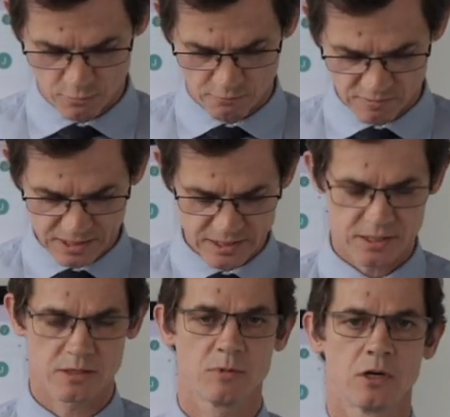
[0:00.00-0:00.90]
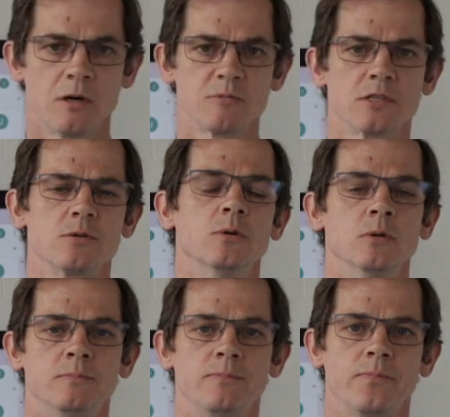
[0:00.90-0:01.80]
Racism harms us all.
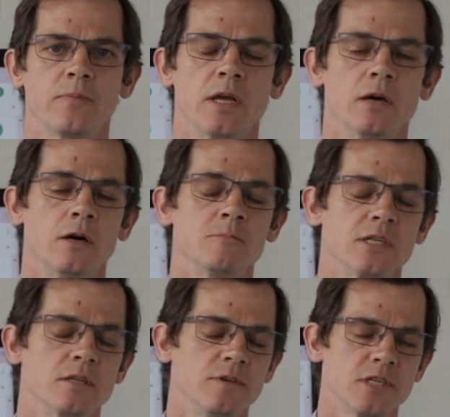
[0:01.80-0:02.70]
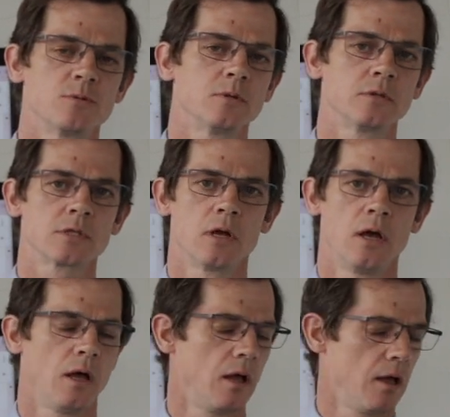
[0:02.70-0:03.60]
It harms individuals,
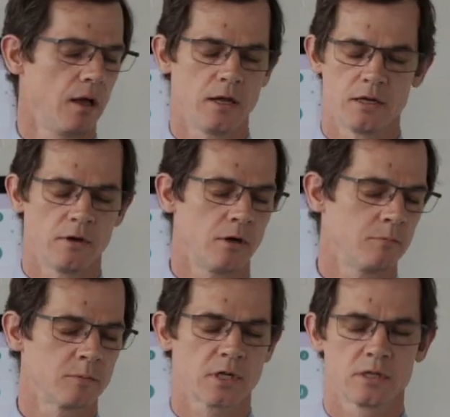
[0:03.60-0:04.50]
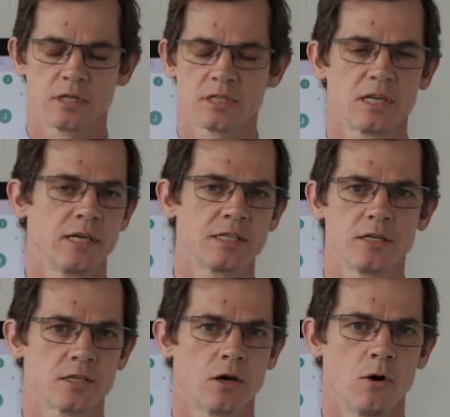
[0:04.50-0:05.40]
and it harms society
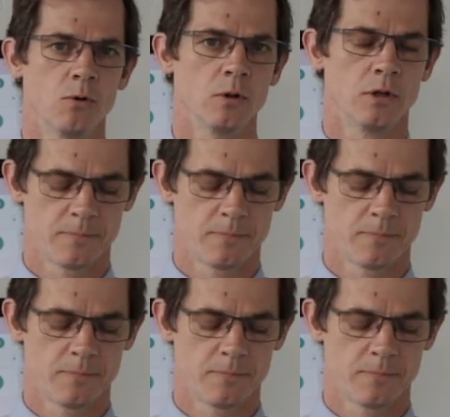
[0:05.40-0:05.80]
as a whole.